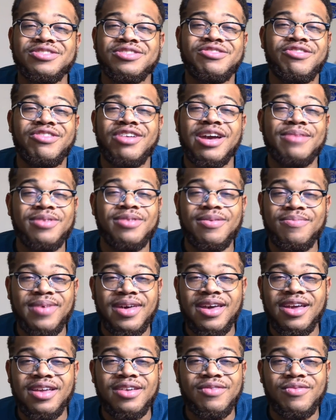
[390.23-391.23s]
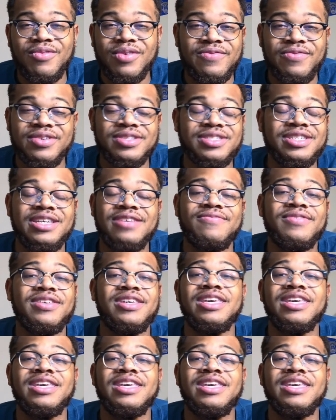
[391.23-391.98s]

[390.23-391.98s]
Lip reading: just crapped the bed with Latifi.